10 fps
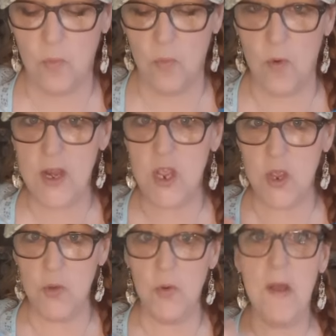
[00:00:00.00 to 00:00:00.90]
What do
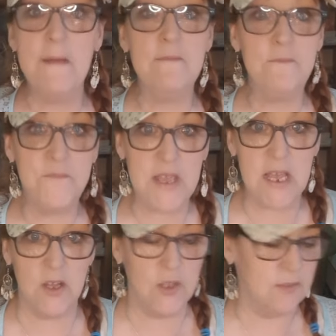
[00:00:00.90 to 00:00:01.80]
you
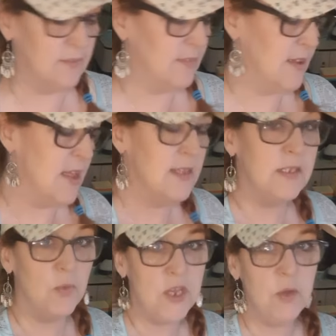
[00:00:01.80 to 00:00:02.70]
feel?
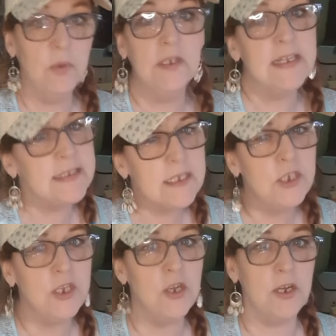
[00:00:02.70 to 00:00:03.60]
So when you listen
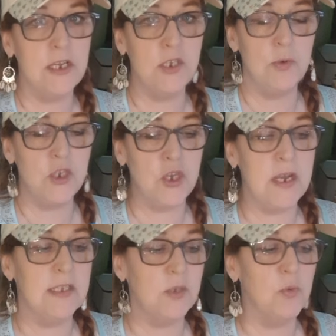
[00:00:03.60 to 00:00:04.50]
to your intuition,
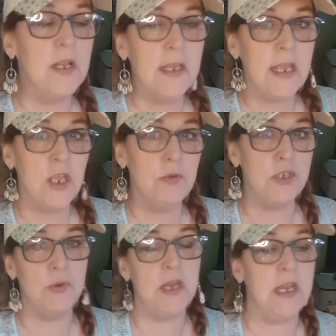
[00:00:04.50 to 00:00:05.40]
it's really you
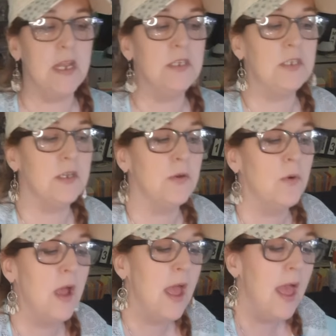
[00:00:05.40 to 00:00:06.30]
tuning into,
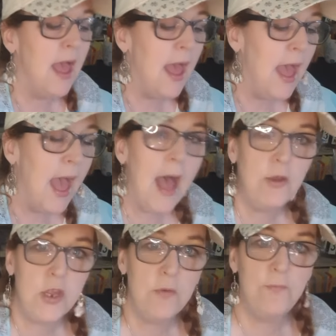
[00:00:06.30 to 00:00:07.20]
how
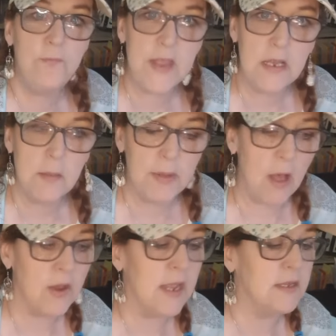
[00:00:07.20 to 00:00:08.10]
do you feel
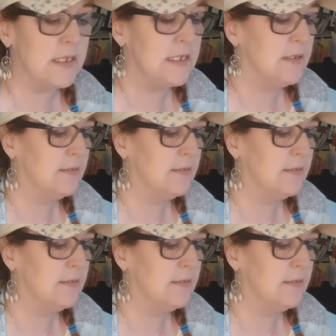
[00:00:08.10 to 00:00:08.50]
about it?